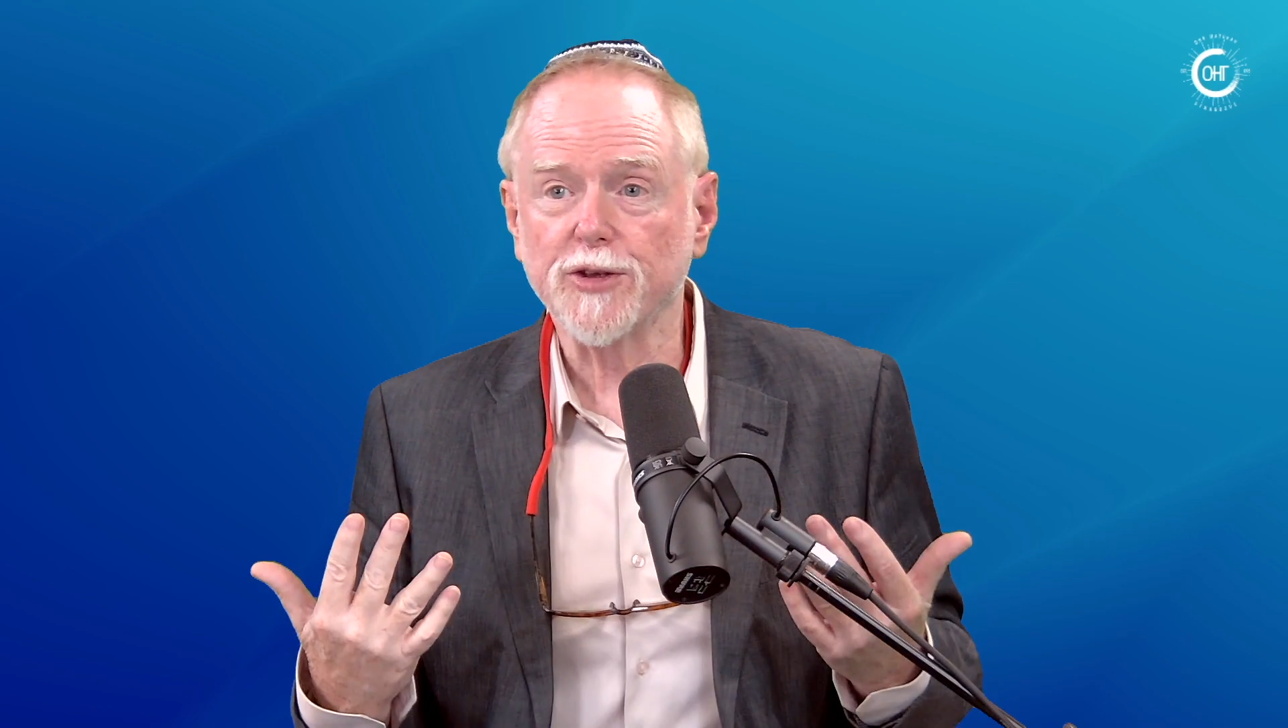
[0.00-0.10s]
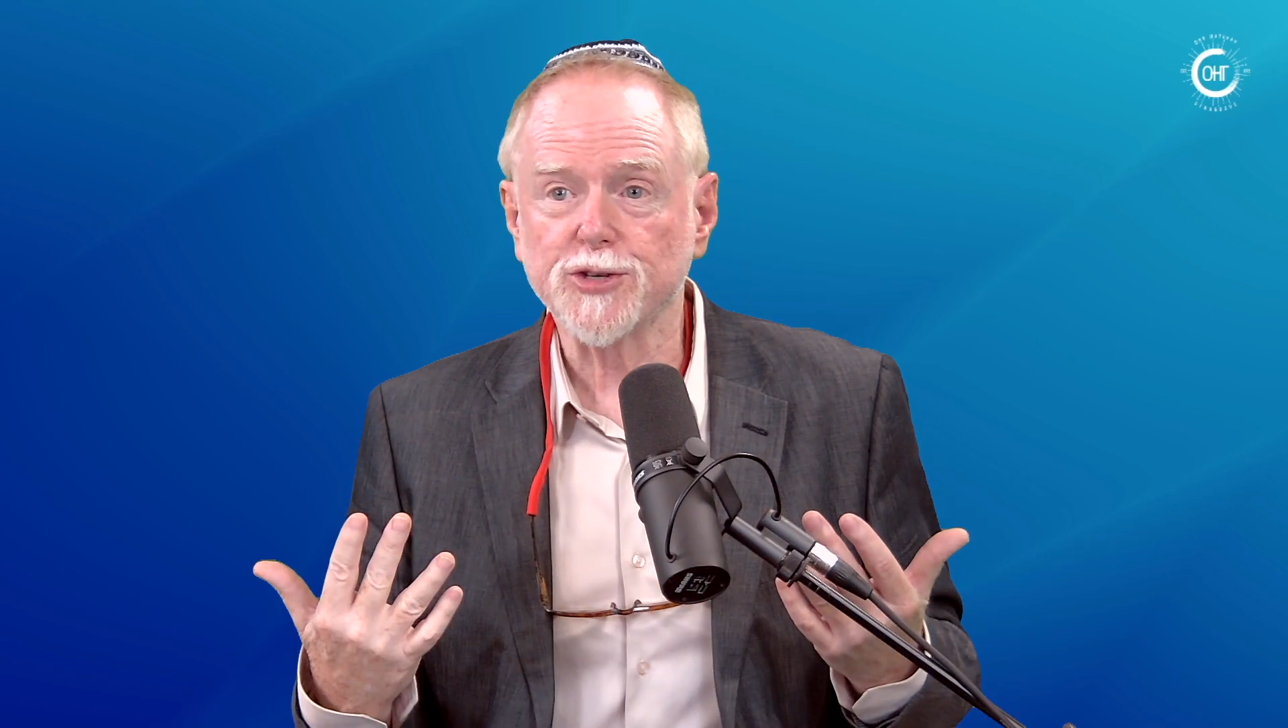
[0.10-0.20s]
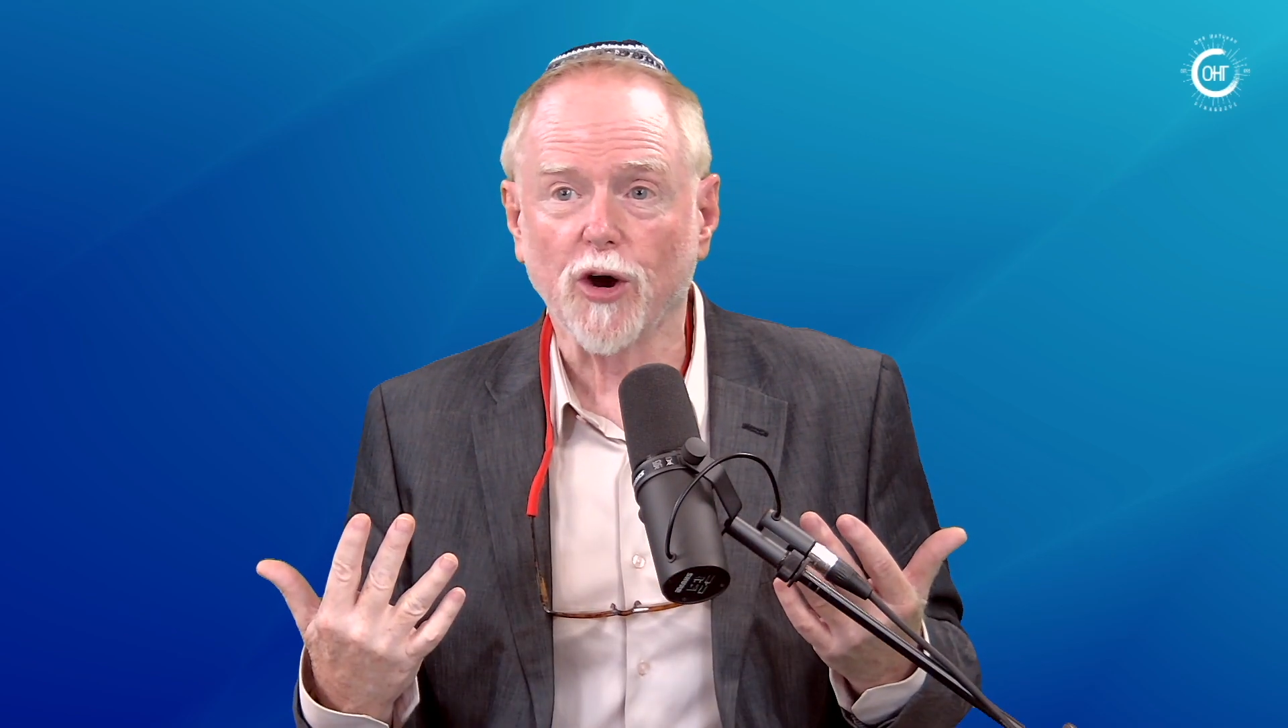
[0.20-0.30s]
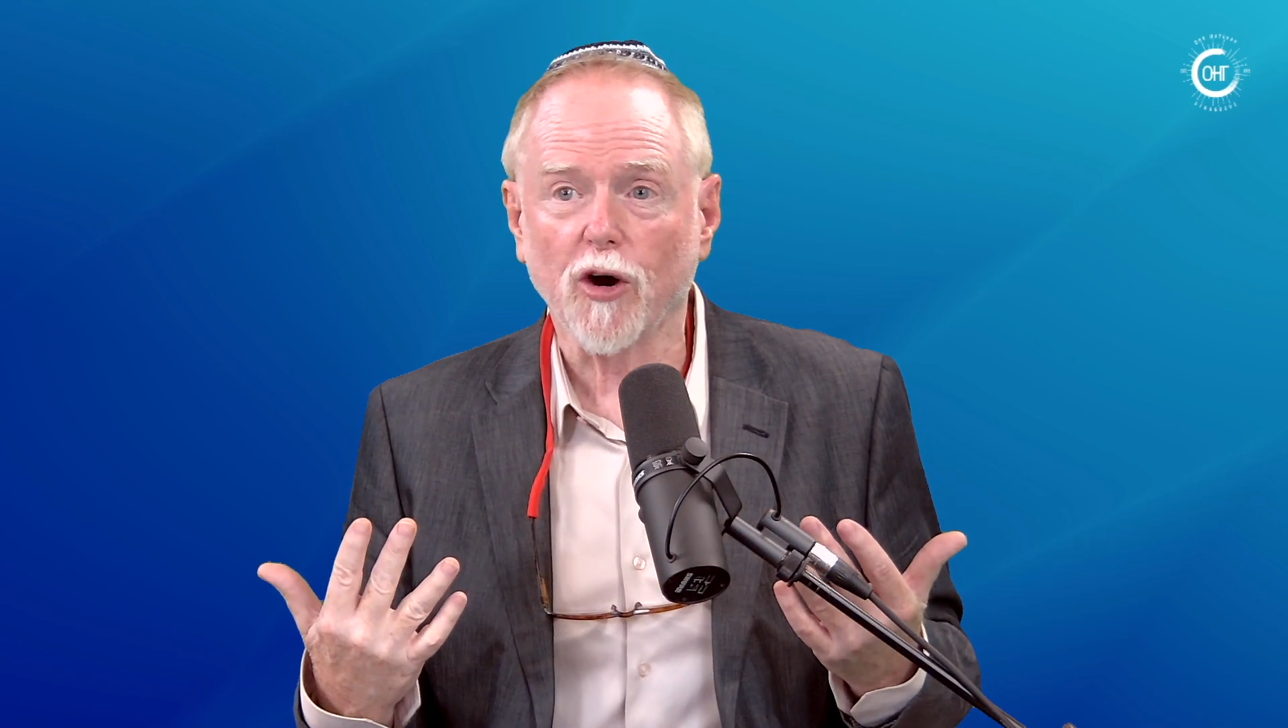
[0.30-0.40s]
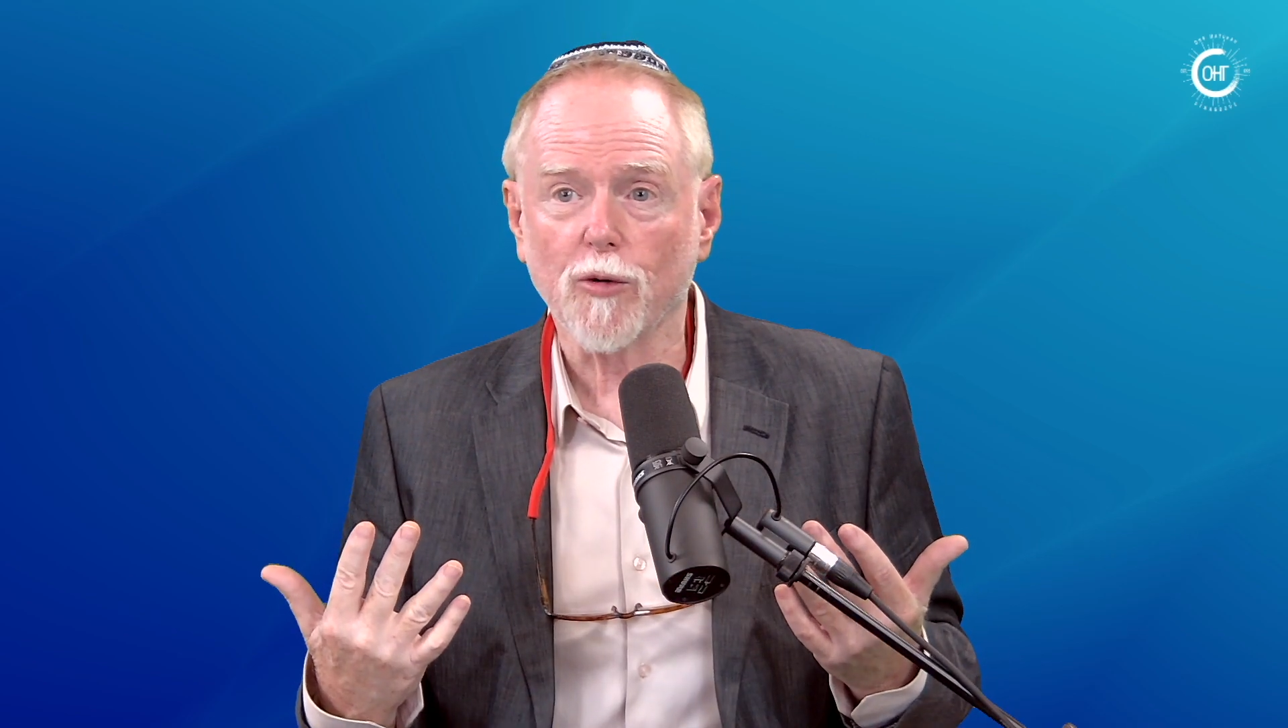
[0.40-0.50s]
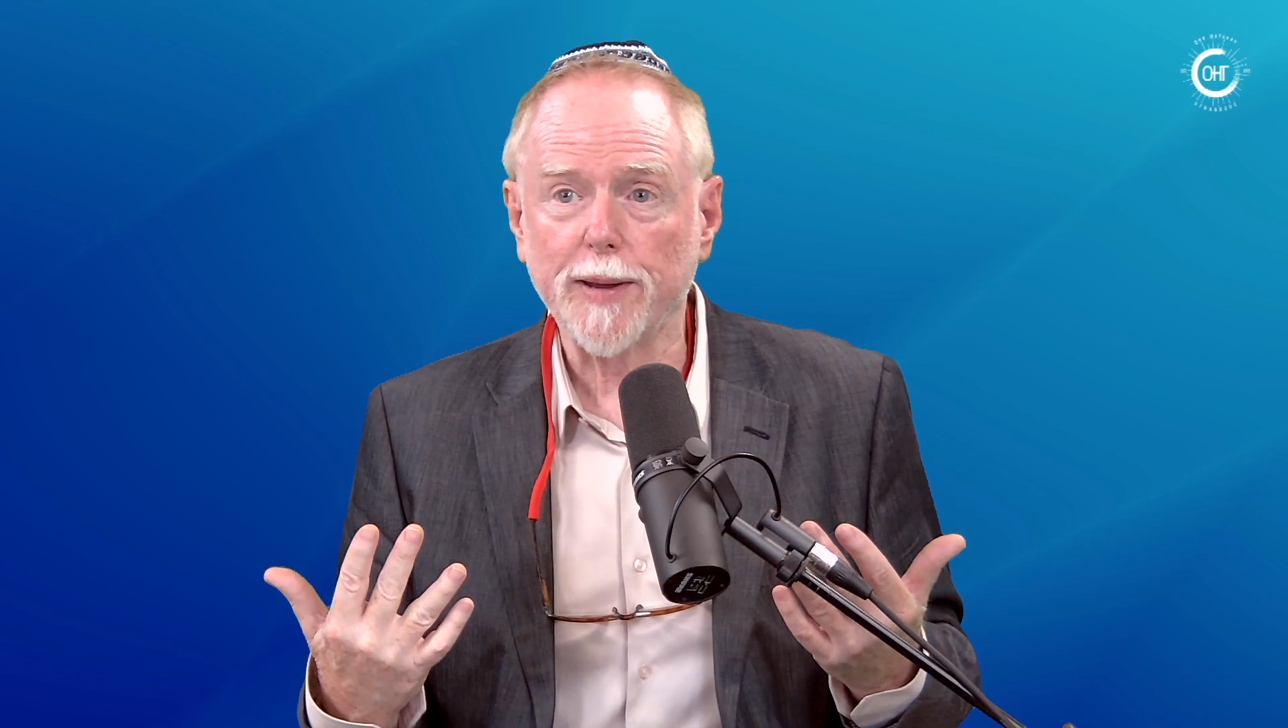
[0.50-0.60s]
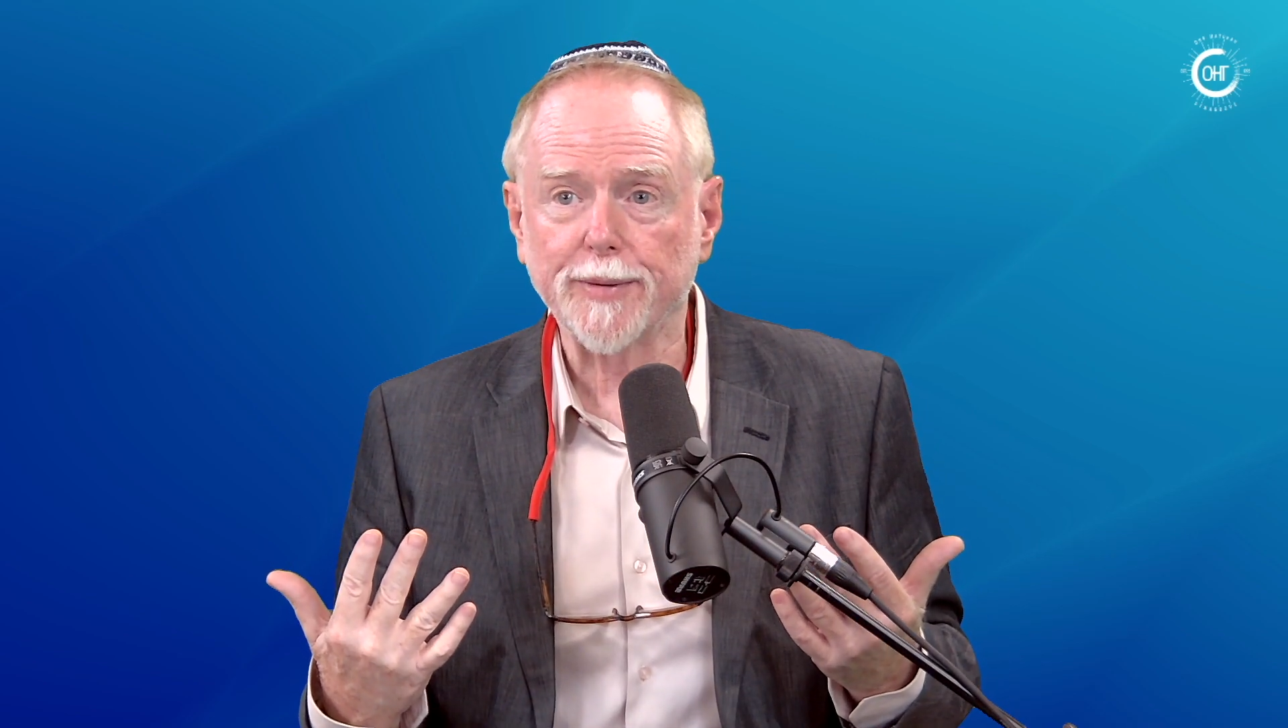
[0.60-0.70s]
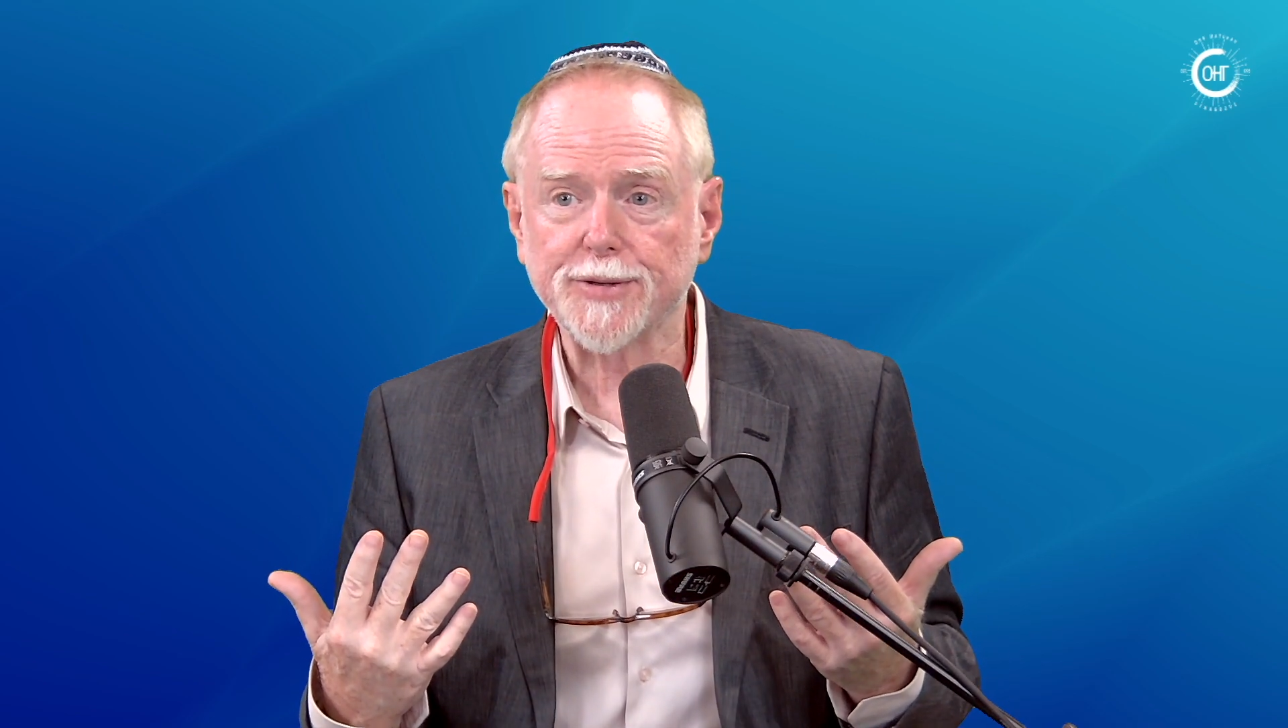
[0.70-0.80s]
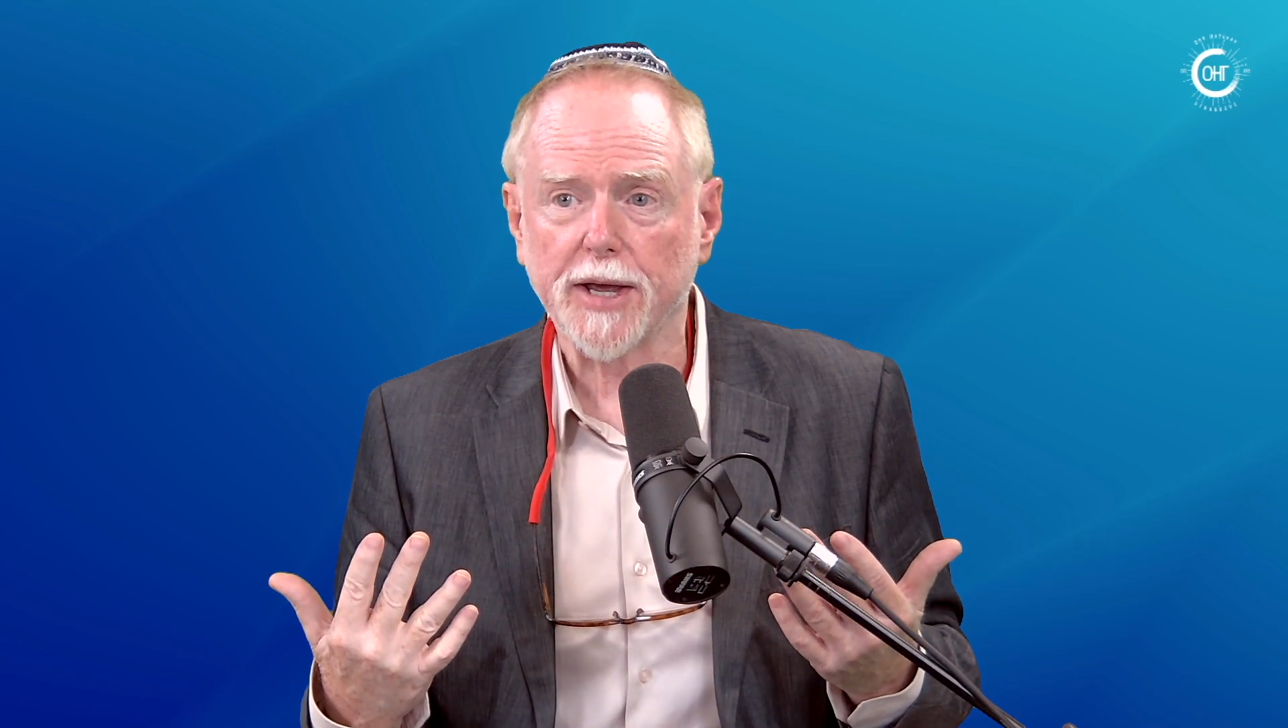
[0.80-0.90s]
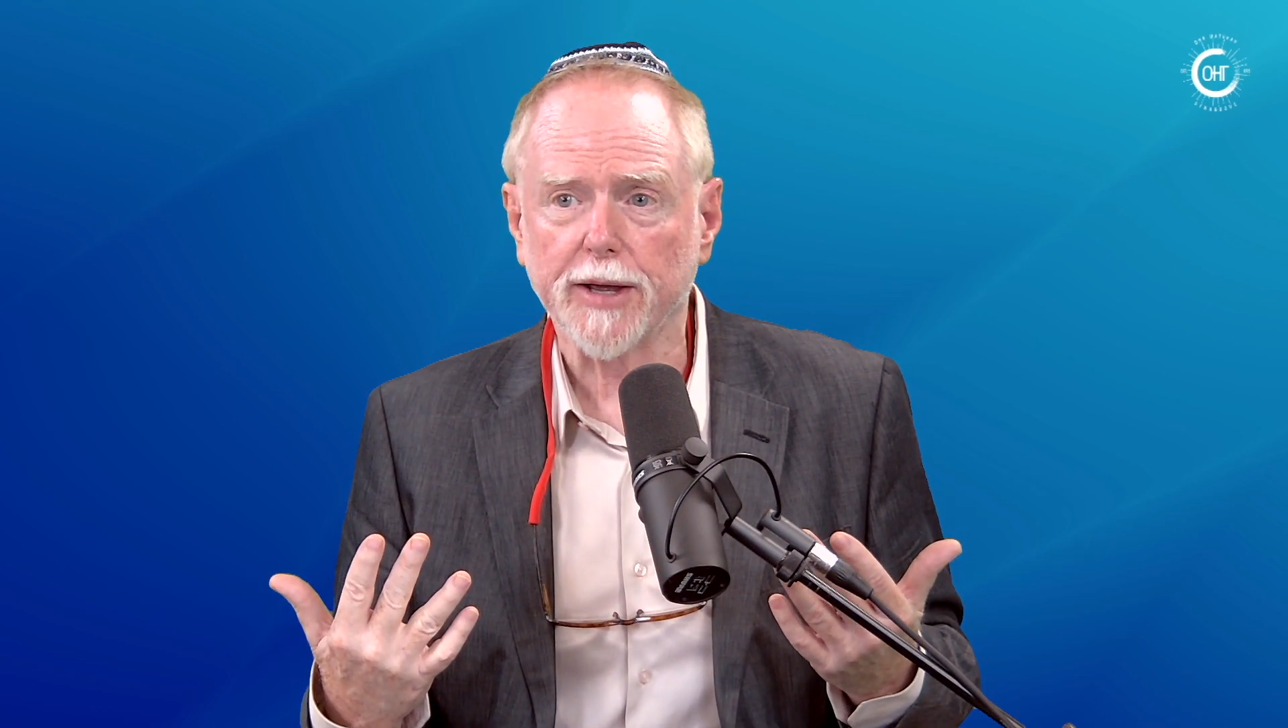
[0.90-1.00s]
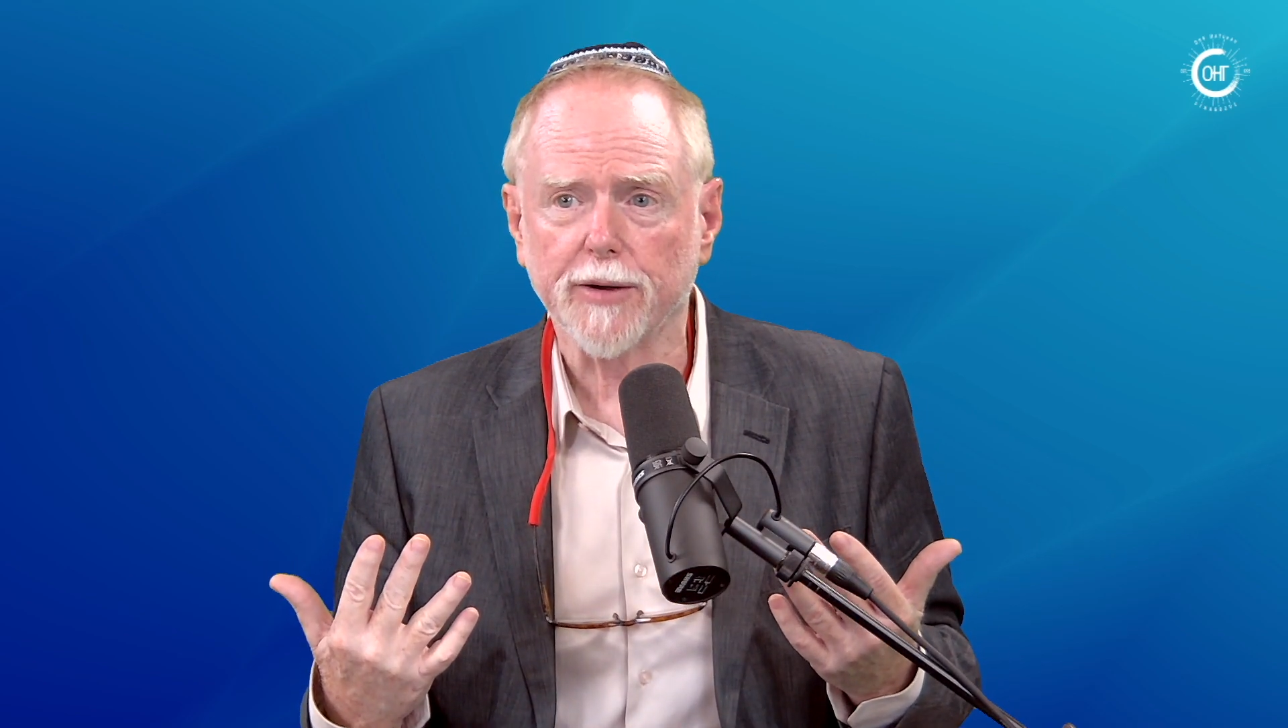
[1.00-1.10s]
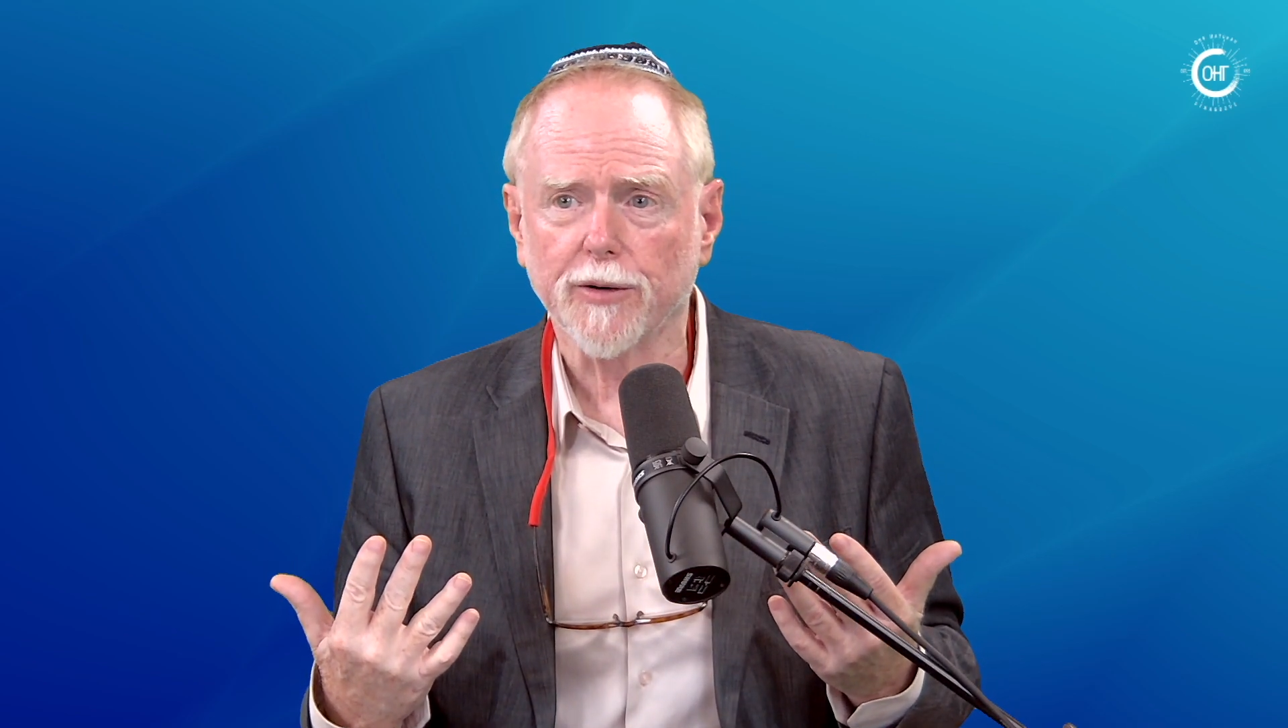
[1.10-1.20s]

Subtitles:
Zohar where people say,